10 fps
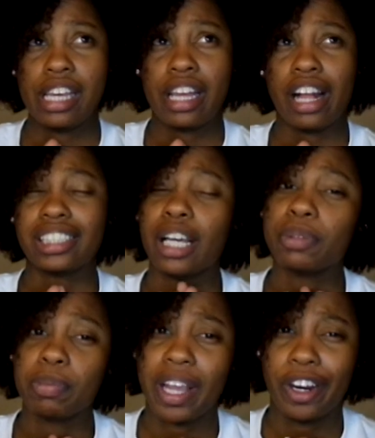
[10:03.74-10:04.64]
has helped
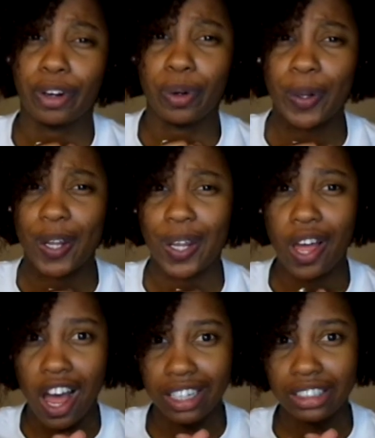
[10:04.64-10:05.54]
my hair grow a
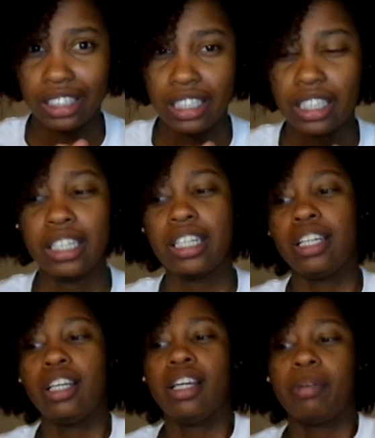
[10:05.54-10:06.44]
lot
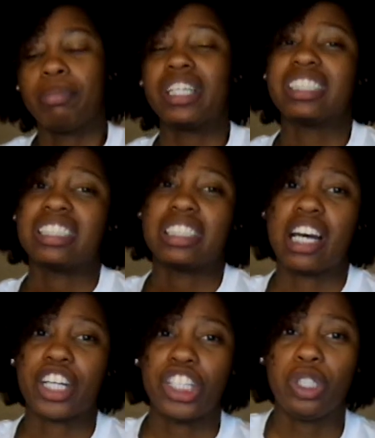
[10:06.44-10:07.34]
because it's not
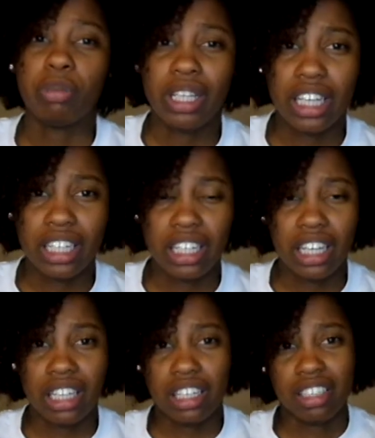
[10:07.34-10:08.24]
humid
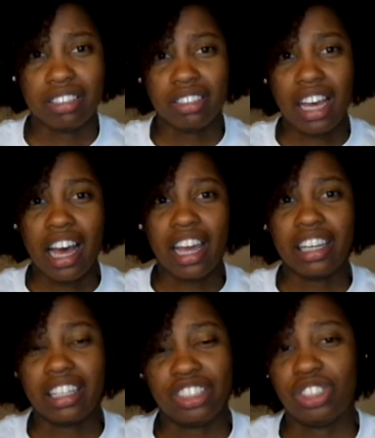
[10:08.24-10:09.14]
and I
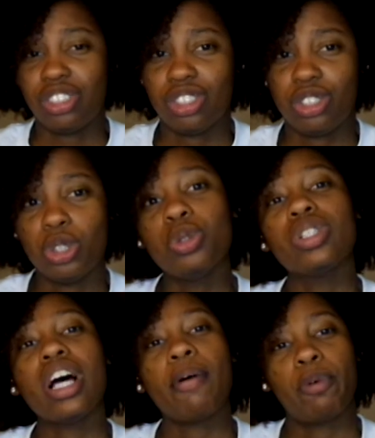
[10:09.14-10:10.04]
get to just do a
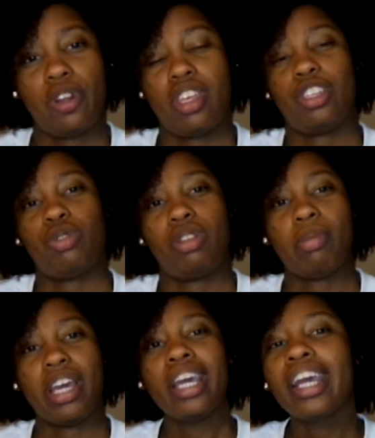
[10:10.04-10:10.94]
lot more things with my
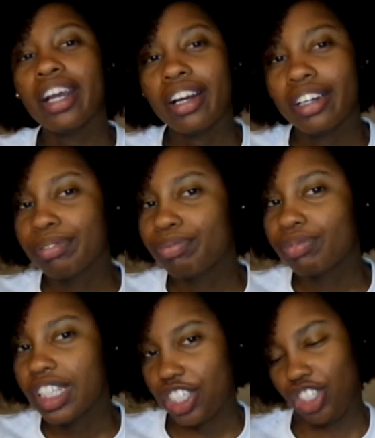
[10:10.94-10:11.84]
hair.
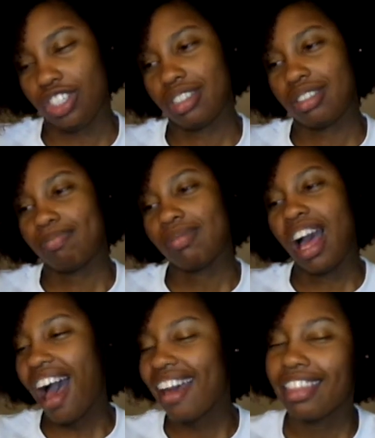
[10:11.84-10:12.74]
It's just,
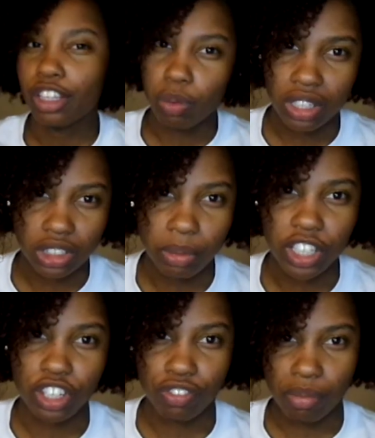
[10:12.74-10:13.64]
I think the weather's been
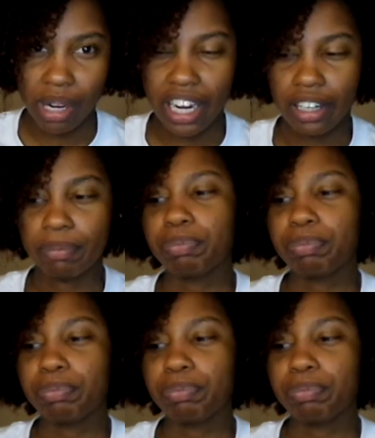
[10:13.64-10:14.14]
good for my hair.